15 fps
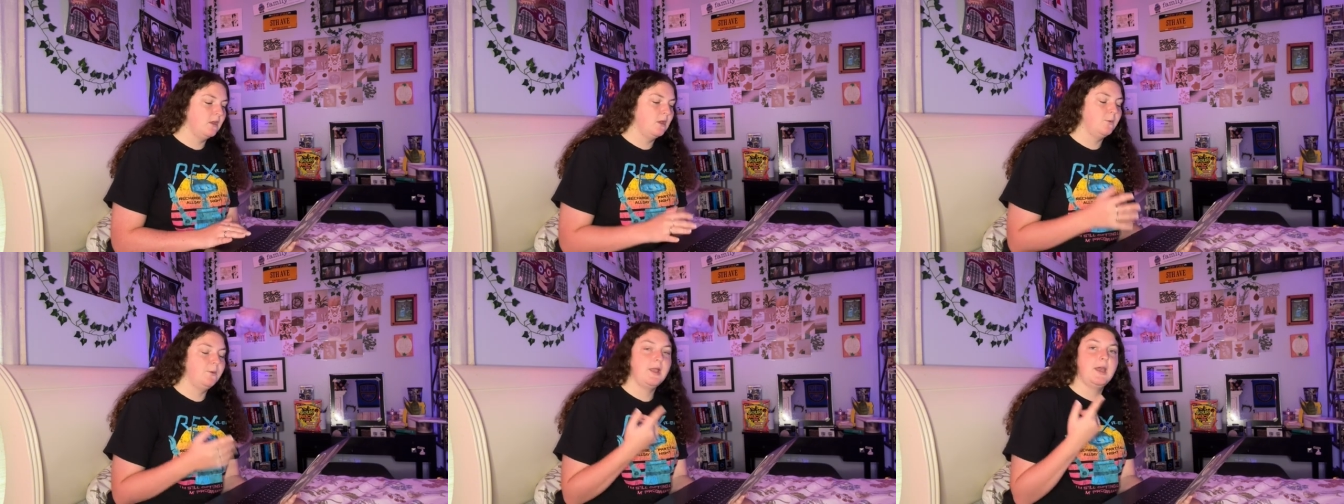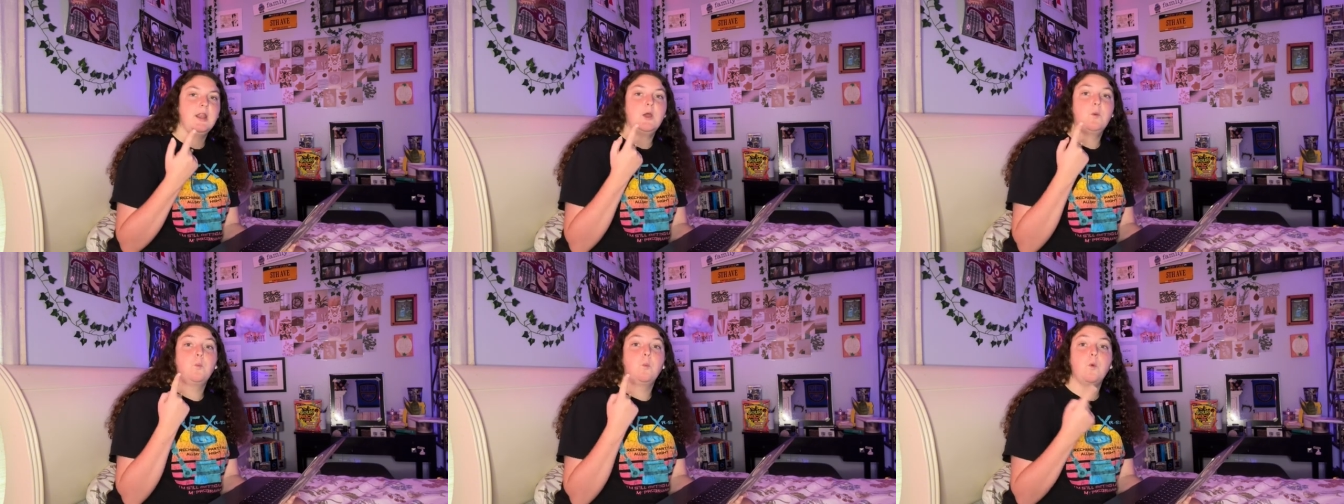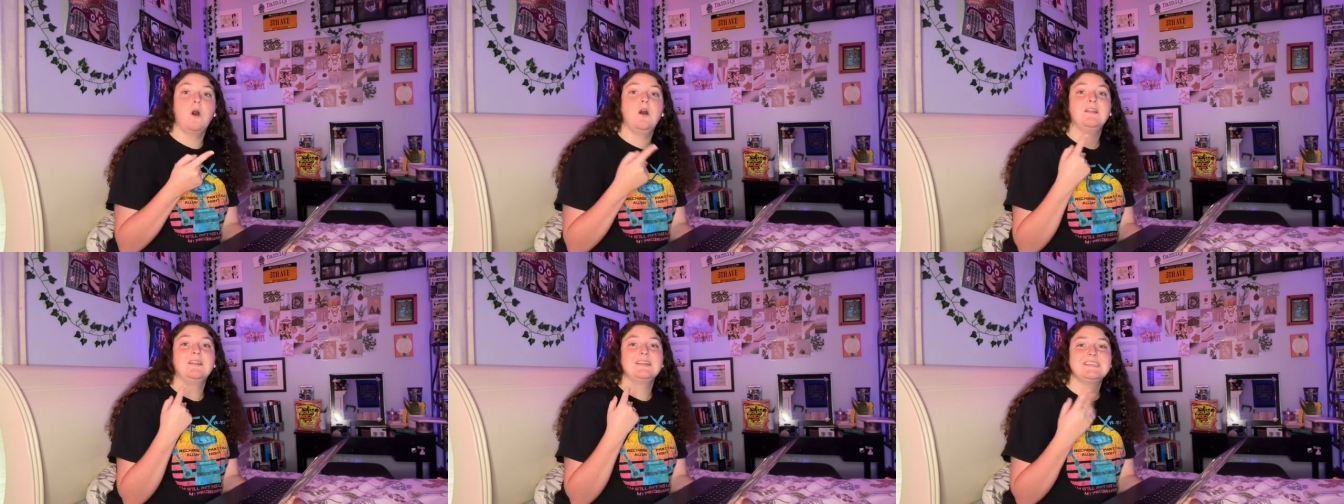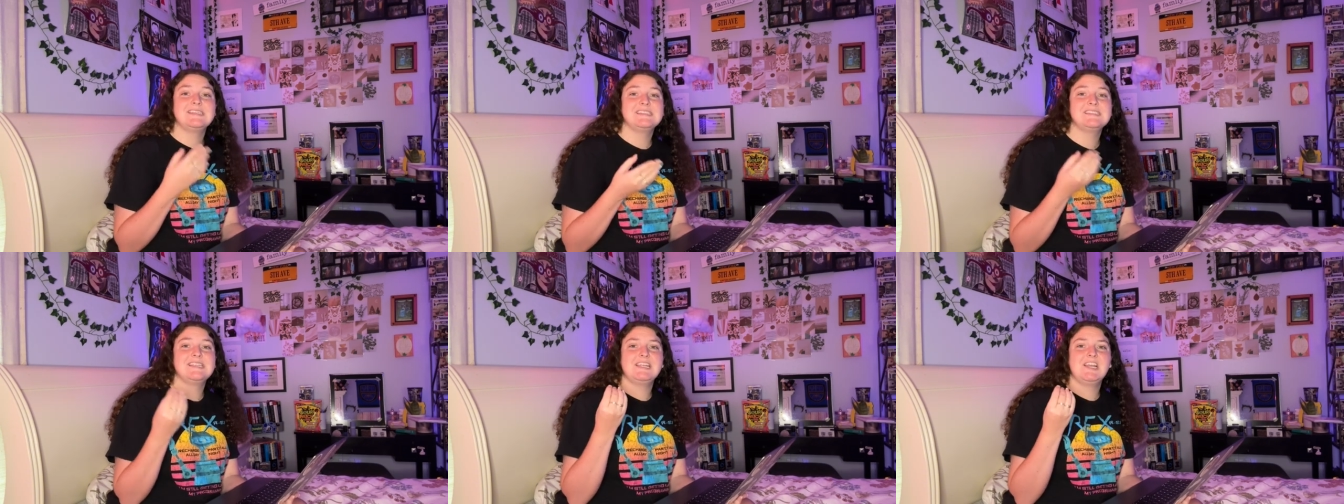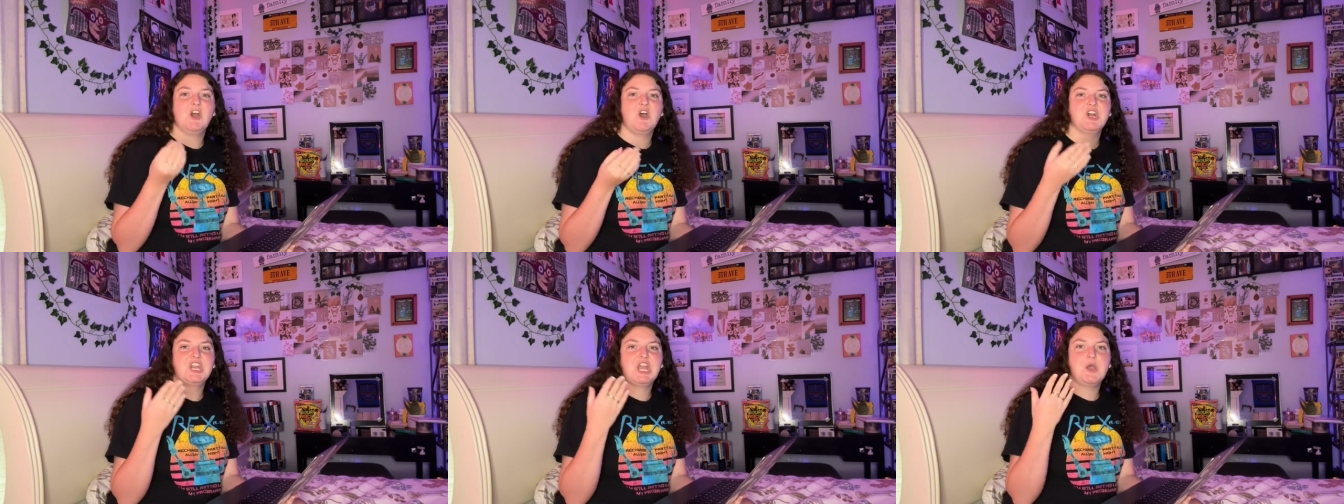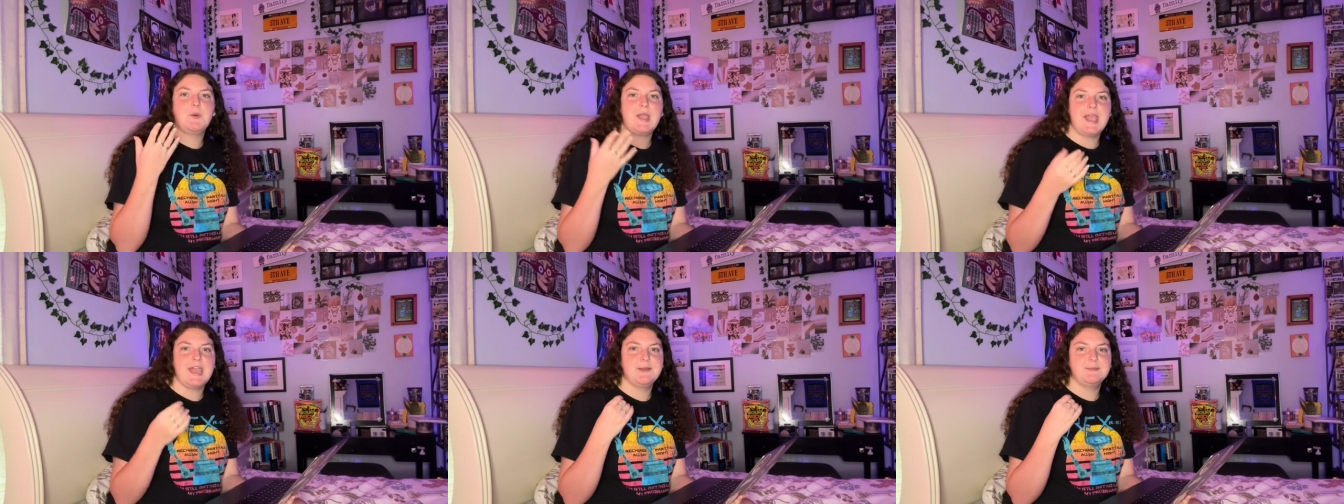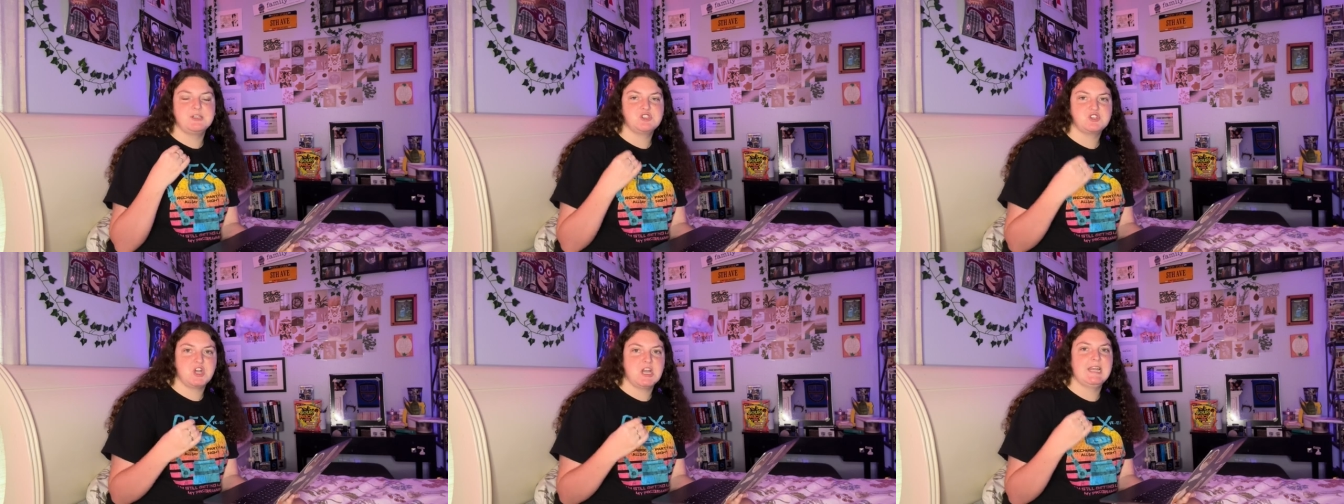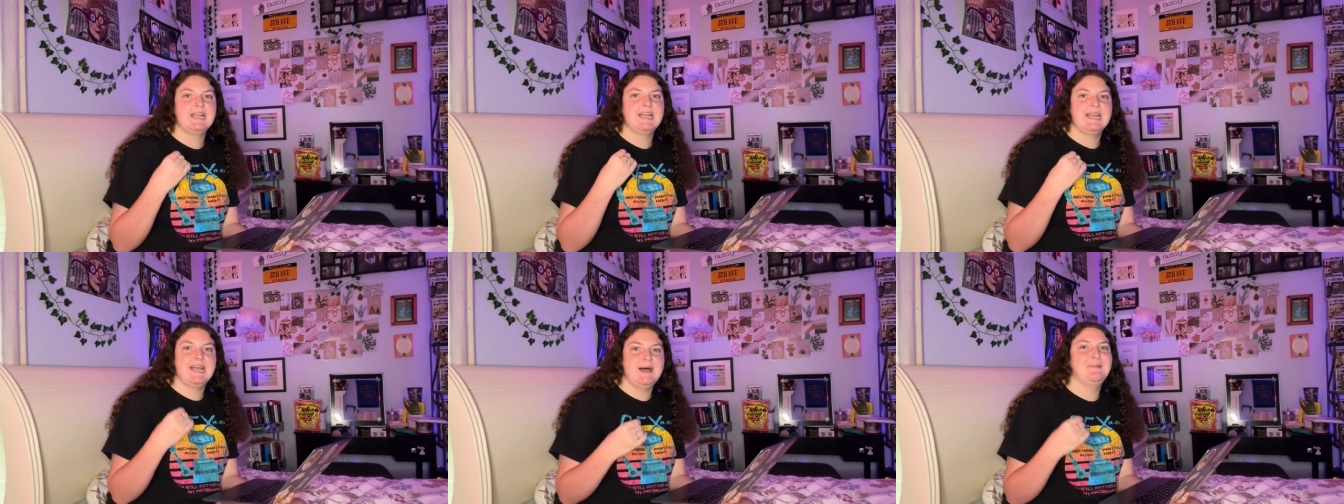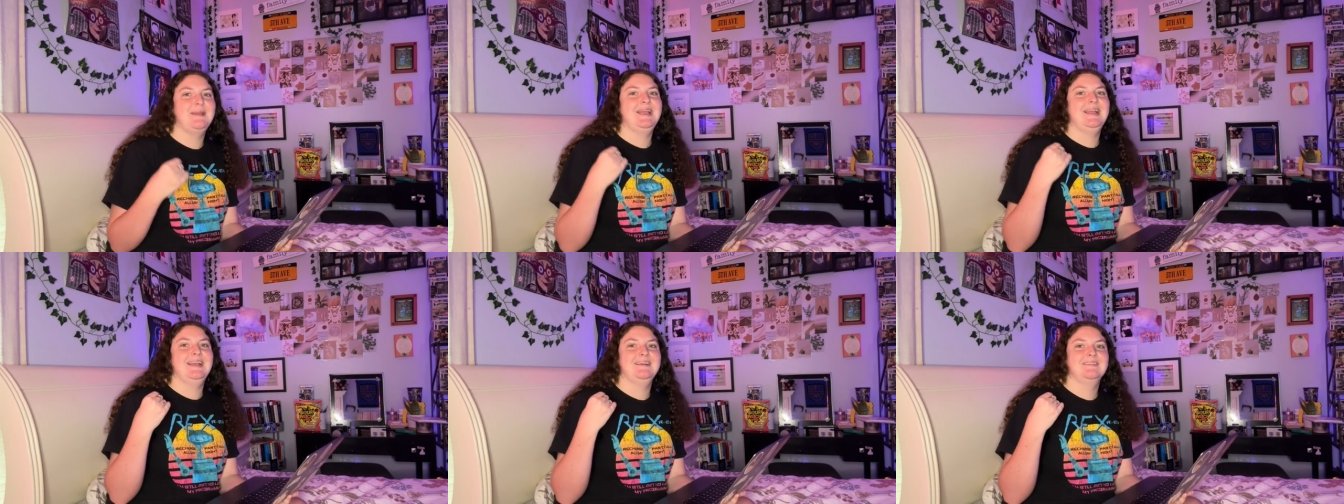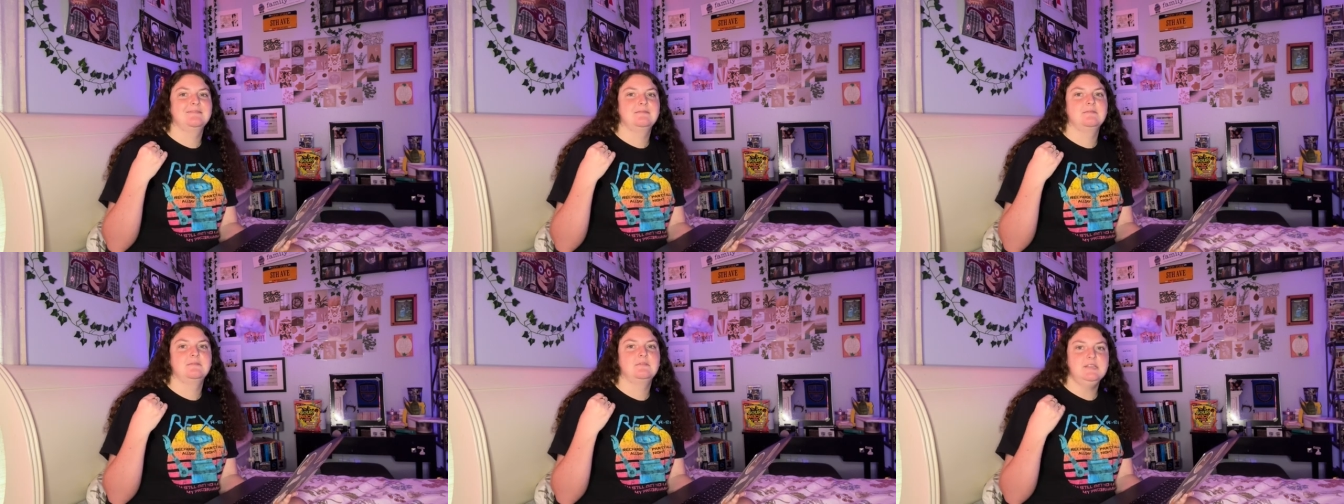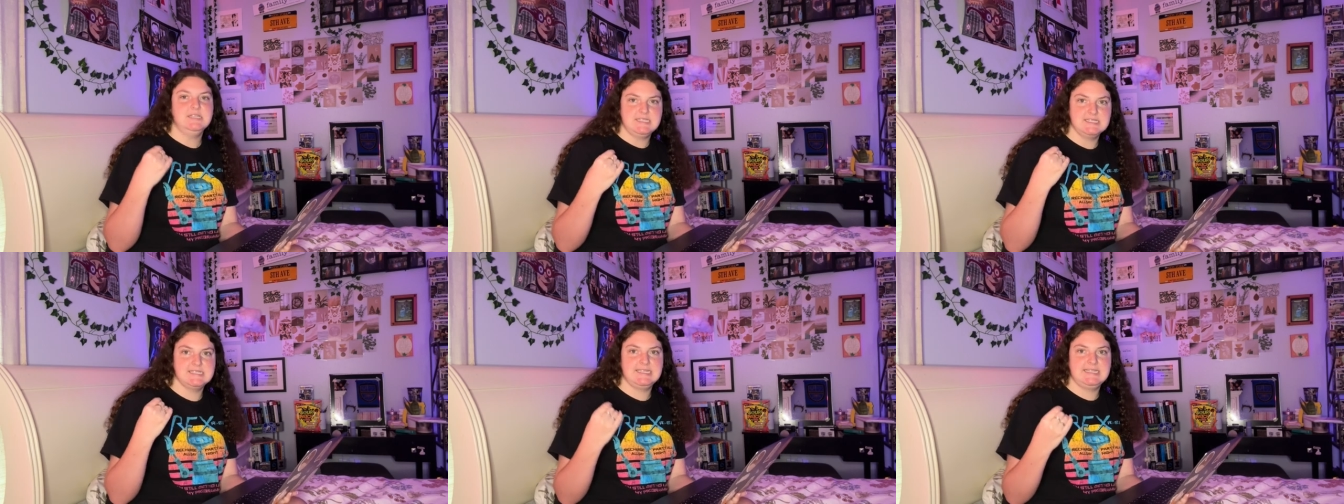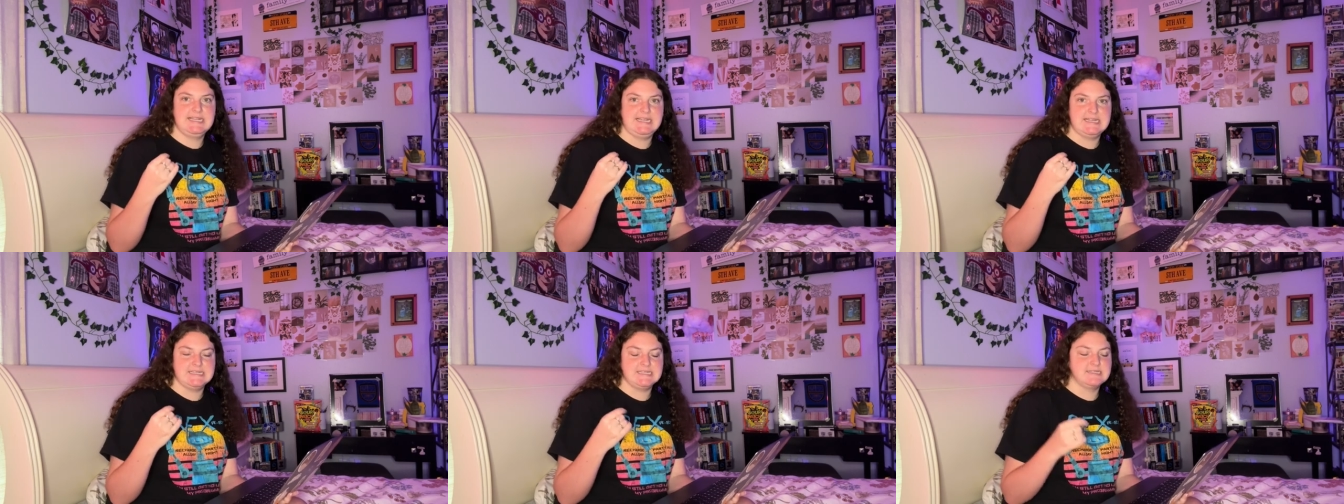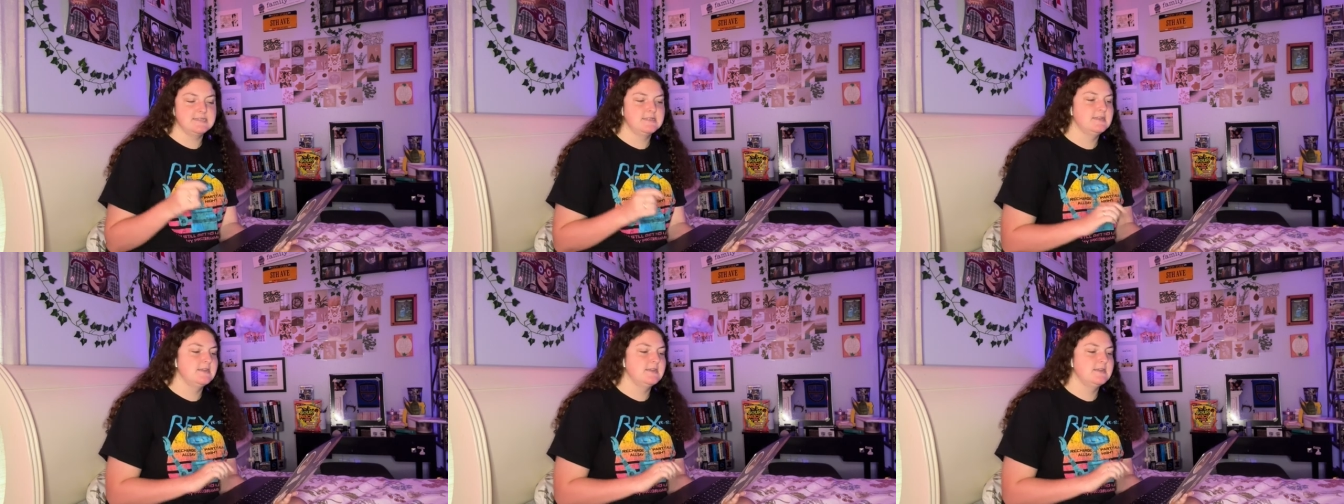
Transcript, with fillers: We got a Walt Disney audio animatronic coming to Disneyland.